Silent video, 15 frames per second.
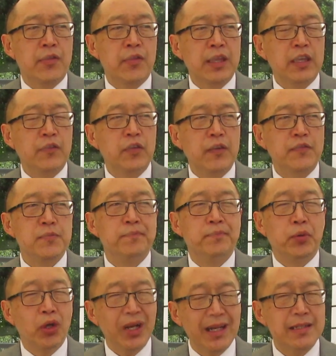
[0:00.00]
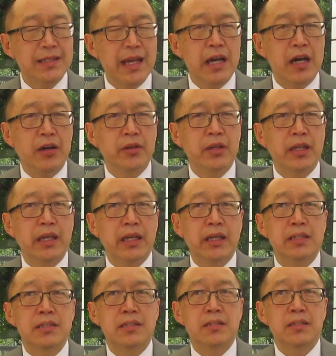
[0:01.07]
I think if you have to boil it down,
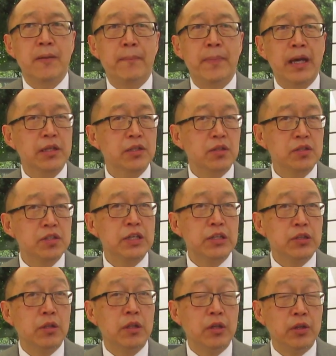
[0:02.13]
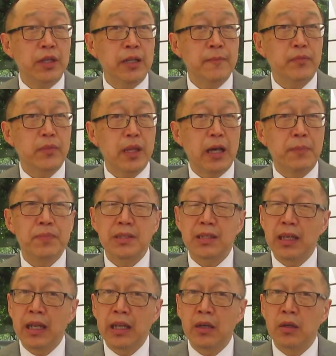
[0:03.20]
it's about continual learning,
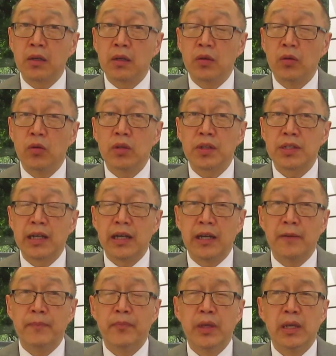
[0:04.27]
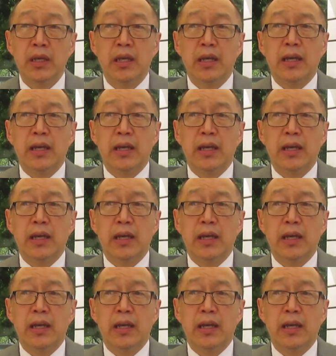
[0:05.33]
upskilling all the time,